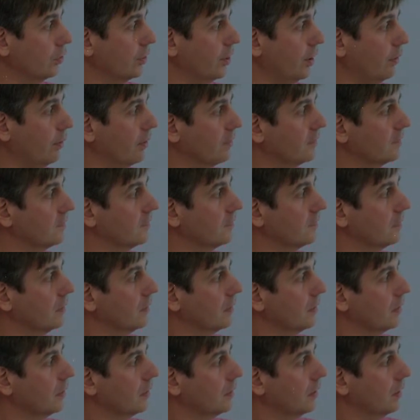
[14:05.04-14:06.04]
currents
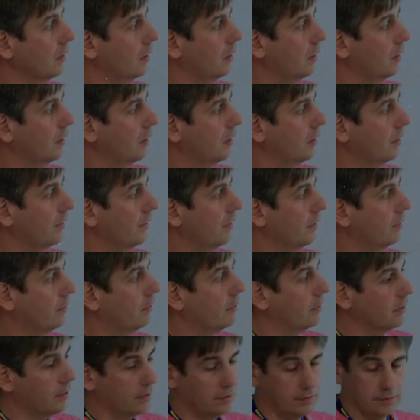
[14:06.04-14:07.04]
that
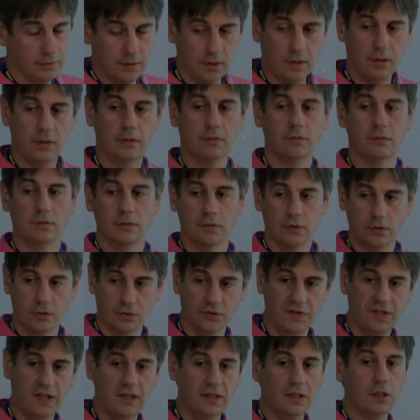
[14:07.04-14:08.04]
are
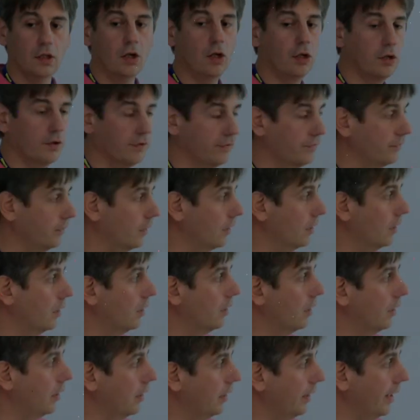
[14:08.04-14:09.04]
containing a lot of
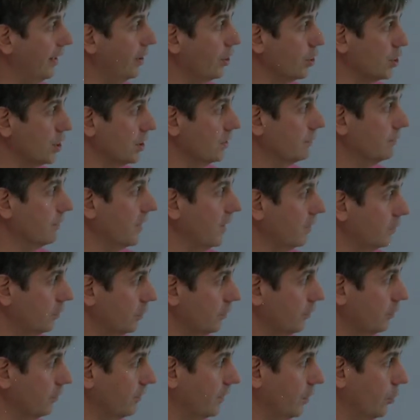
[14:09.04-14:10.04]
energy at the
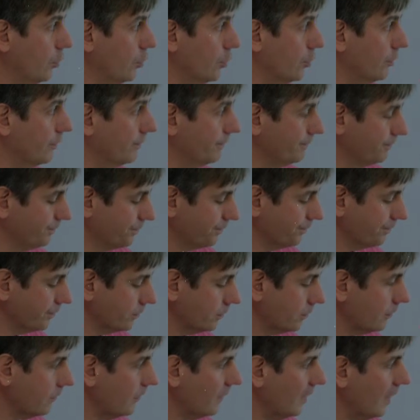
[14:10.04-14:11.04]
surface of the ocean.
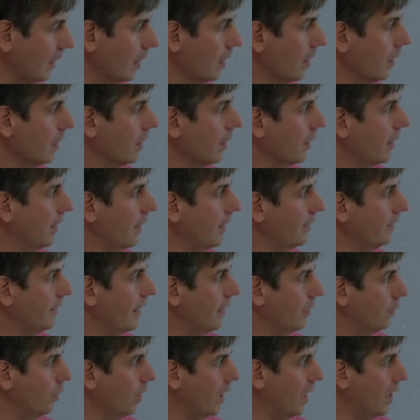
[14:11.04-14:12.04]

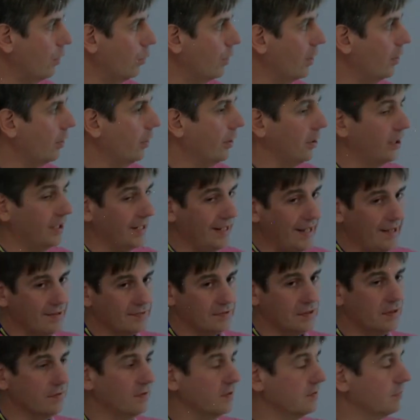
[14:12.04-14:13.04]
And how we are
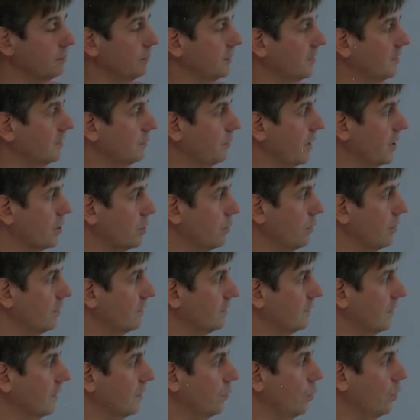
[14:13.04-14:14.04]
aliasing these
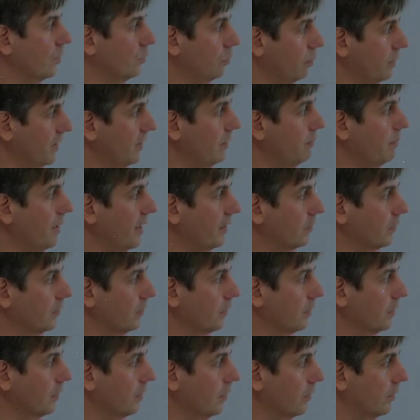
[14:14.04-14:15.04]
measurements and what would be impact
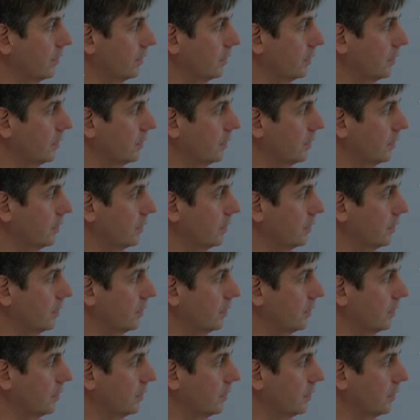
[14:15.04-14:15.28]
on